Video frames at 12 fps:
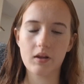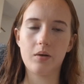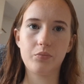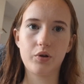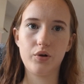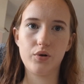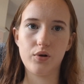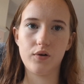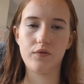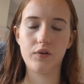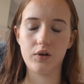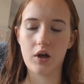I'm gonna do it
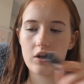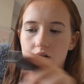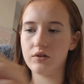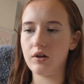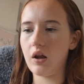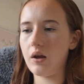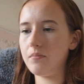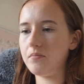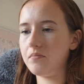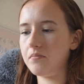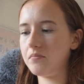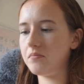for you guys today.
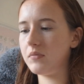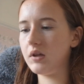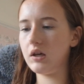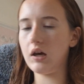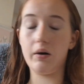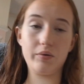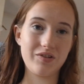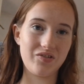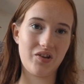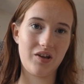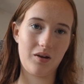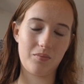I wasn't
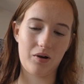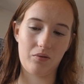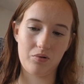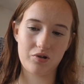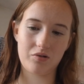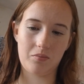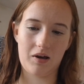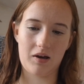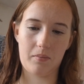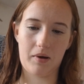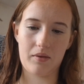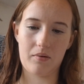lying about brushing my
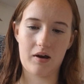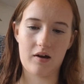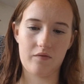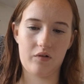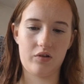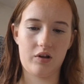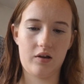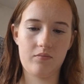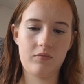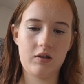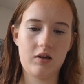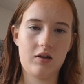hair, by the way. I have done that.
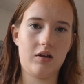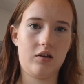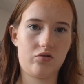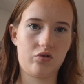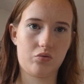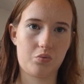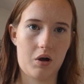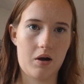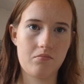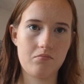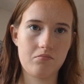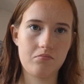It's just
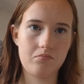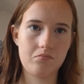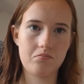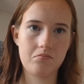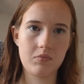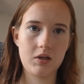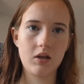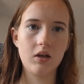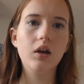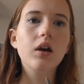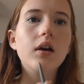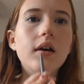wet.
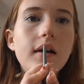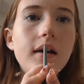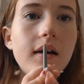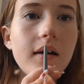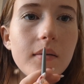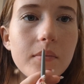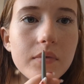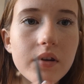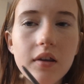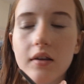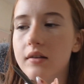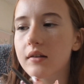So
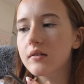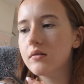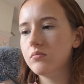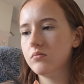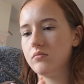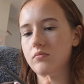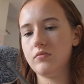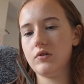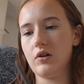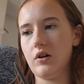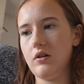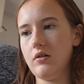this is,
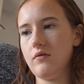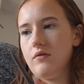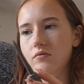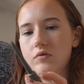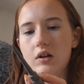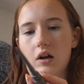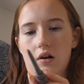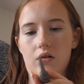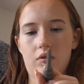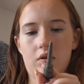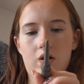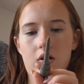sorry, I didn't even read out.